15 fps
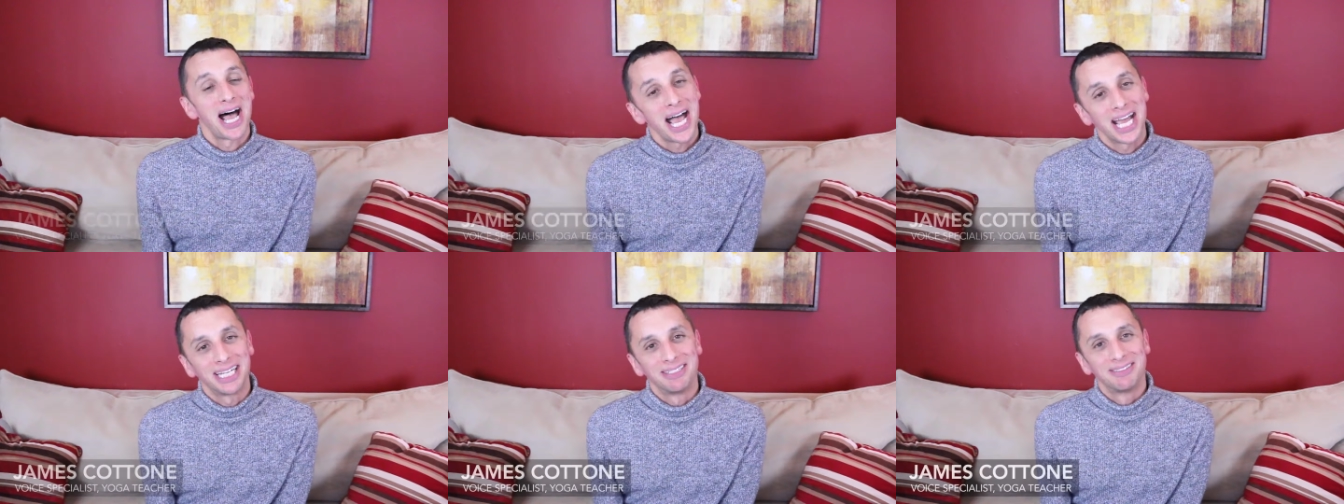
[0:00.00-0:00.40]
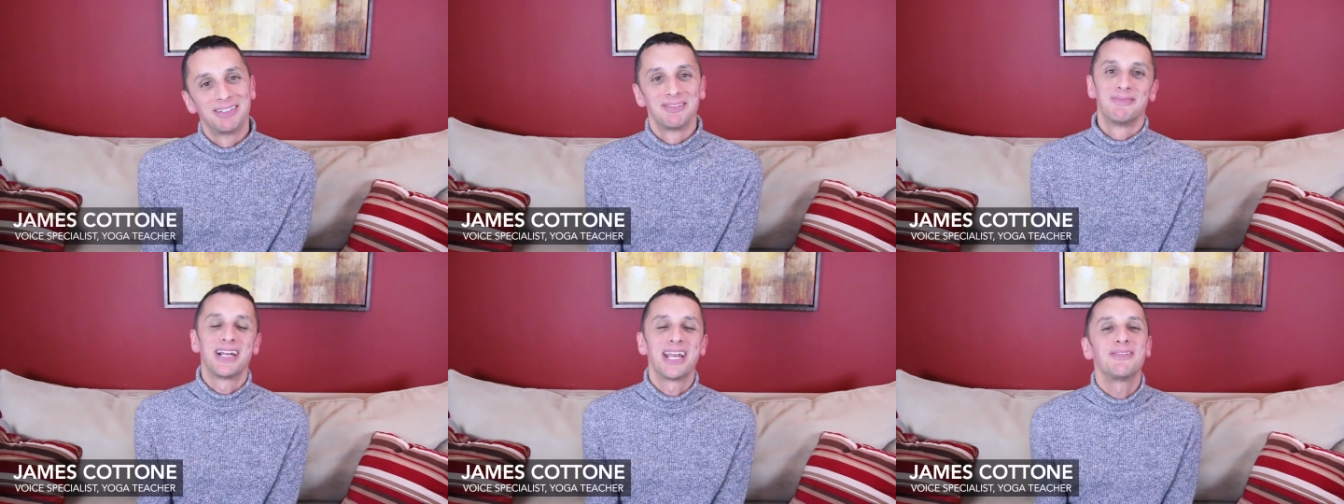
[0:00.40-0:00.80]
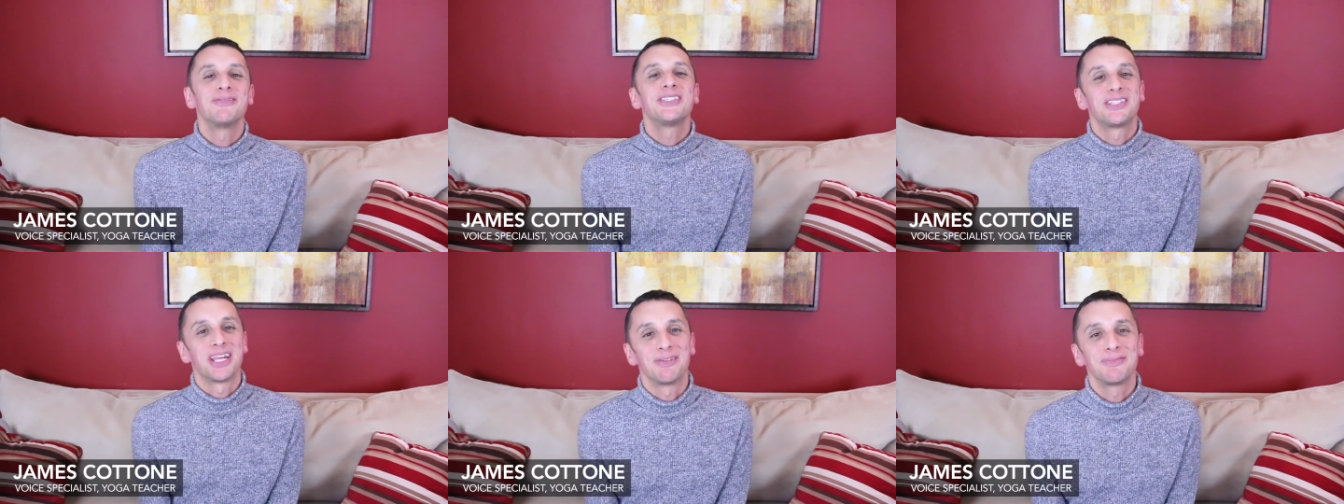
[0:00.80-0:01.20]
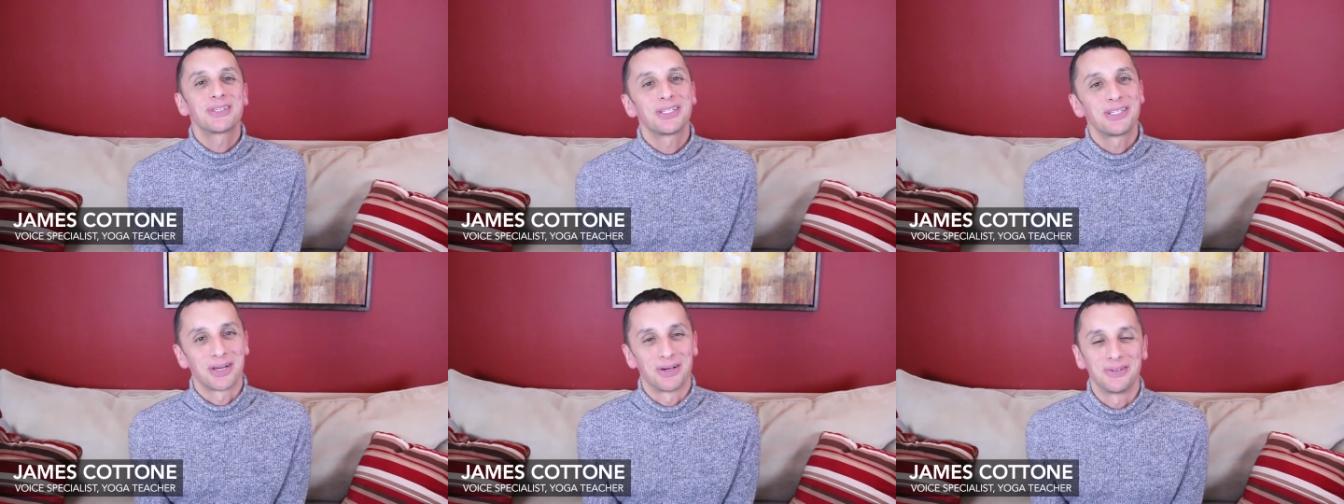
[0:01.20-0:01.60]
Hi, my name is James
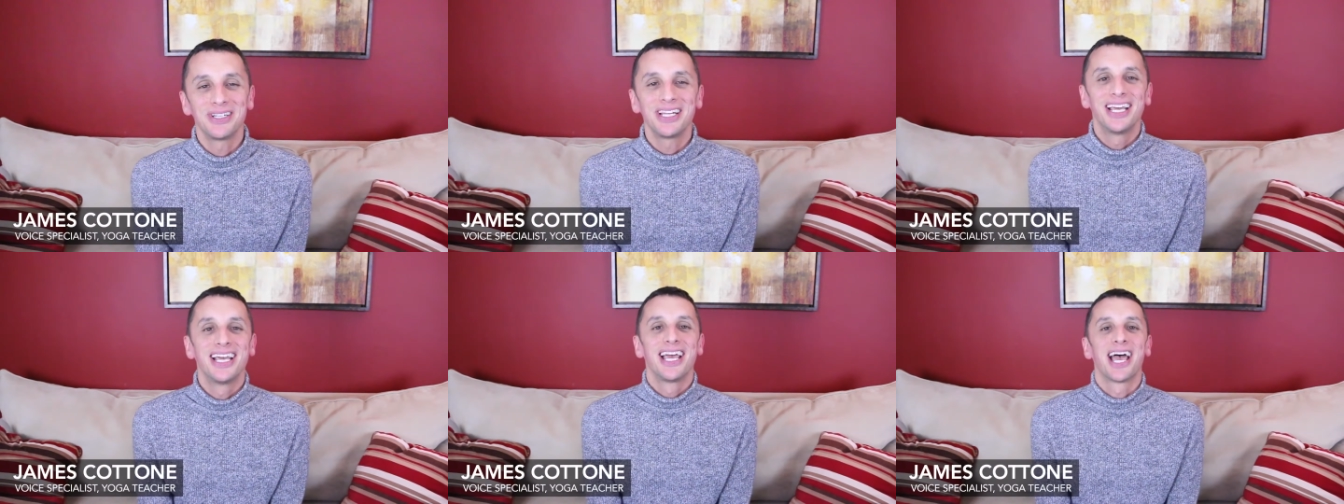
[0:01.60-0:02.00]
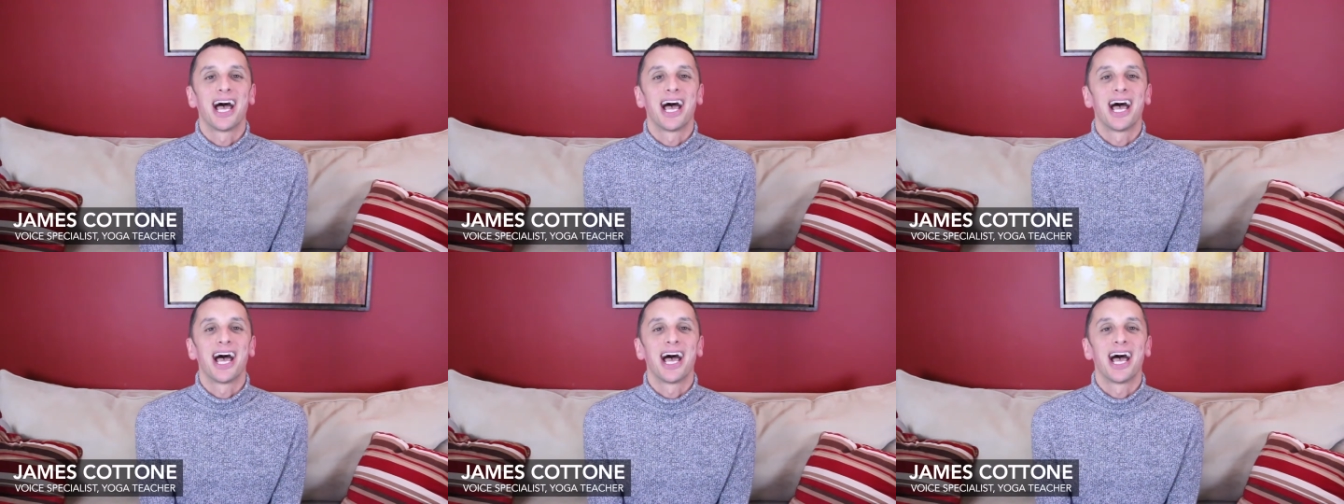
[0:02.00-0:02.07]
Catone.